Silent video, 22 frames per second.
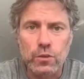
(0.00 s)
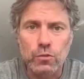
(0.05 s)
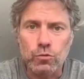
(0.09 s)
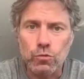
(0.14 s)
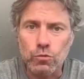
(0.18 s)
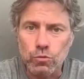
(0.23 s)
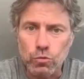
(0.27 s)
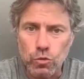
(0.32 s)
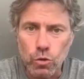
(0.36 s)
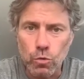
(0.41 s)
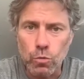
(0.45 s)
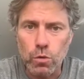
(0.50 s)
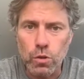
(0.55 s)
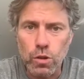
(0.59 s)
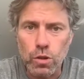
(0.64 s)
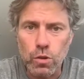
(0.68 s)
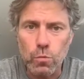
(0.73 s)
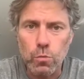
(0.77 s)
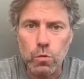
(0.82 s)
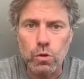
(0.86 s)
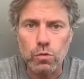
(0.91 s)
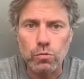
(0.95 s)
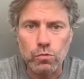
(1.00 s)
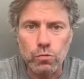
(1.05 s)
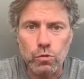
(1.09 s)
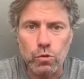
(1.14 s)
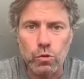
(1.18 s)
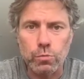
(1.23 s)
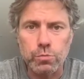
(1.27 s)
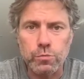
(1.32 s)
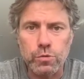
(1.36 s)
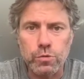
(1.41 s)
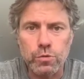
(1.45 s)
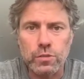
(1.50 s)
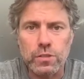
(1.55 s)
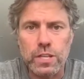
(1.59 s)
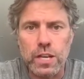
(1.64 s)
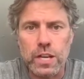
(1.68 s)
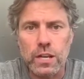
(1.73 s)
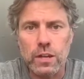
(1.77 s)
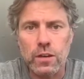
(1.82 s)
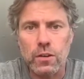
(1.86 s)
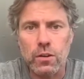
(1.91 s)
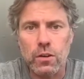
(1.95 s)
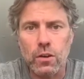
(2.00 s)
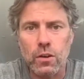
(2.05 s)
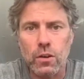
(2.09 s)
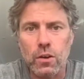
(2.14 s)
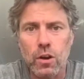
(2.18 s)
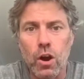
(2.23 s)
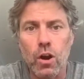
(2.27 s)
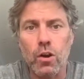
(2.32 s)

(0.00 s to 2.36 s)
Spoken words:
So do what you want up till 10 o'clock.